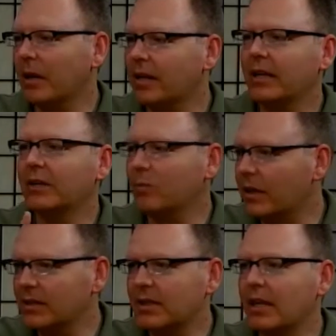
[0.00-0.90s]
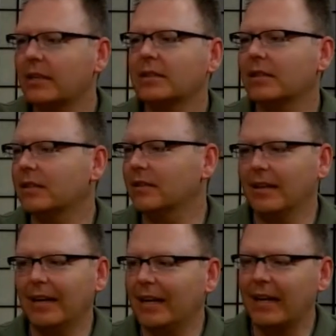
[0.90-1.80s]
Monday and Wednesdays, and
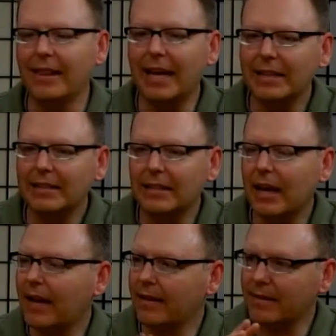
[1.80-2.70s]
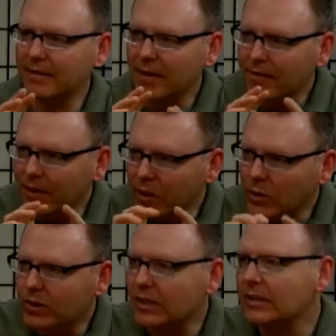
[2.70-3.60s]
that's not the stuff that
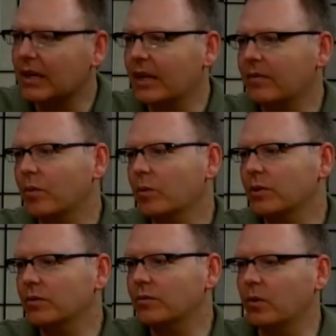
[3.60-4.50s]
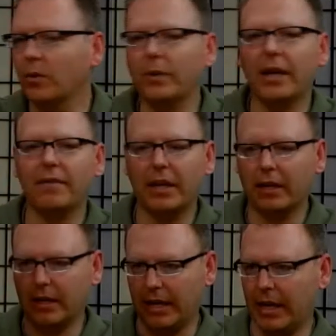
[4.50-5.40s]
goes inside of our worship folder. We have that
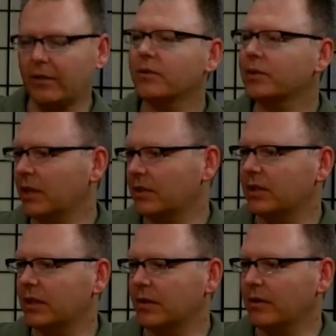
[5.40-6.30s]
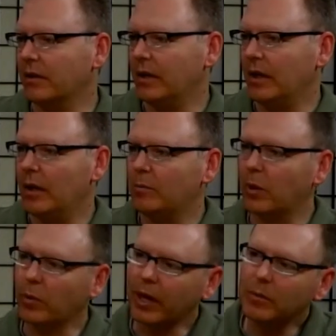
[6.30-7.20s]
in a calendar section there.
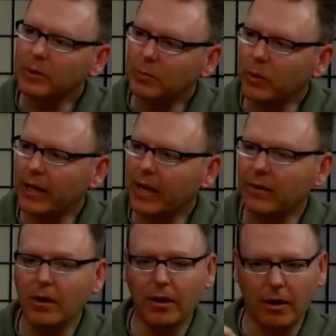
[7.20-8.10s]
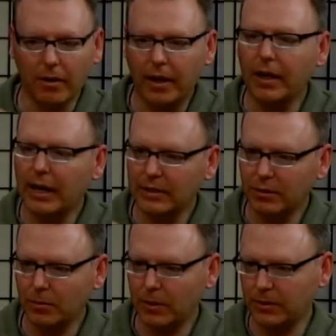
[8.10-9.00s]
But we're able to bring out, high
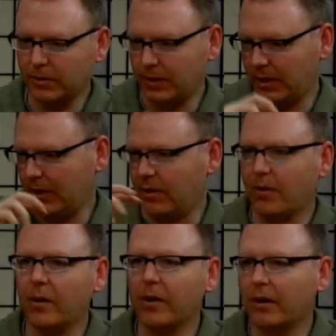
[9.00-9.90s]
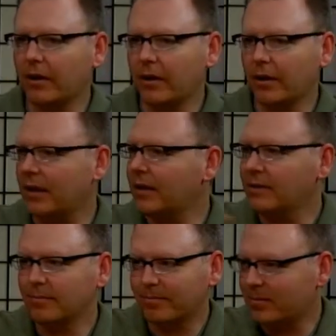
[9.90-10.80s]
school ministry, they're doing
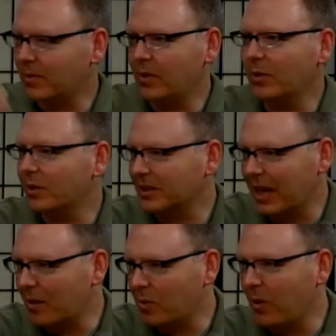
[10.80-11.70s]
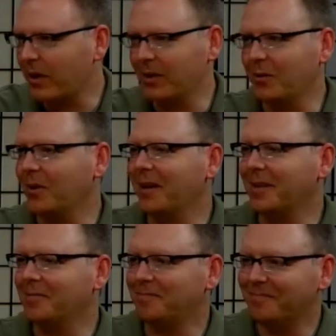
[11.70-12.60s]
a skating party or a